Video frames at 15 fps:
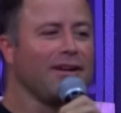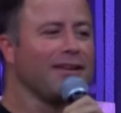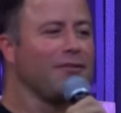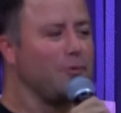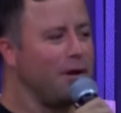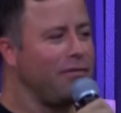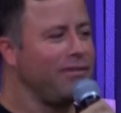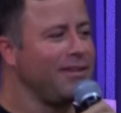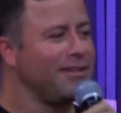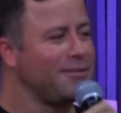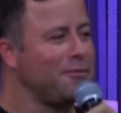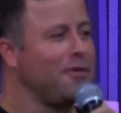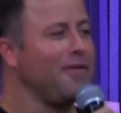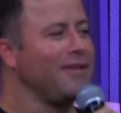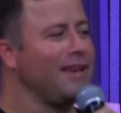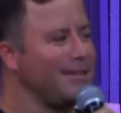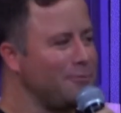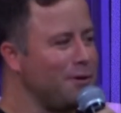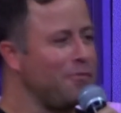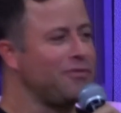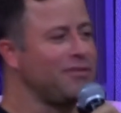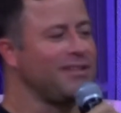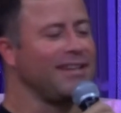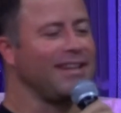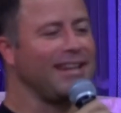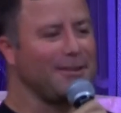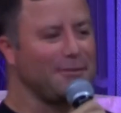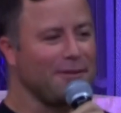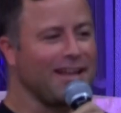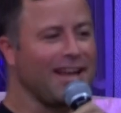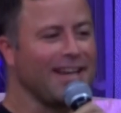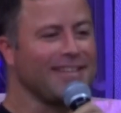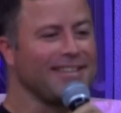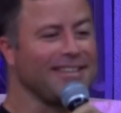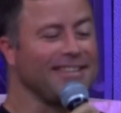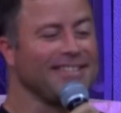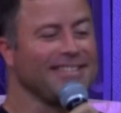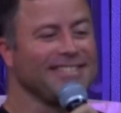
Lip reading: Wefsian is cool, yes, Wefsian. They do it actually.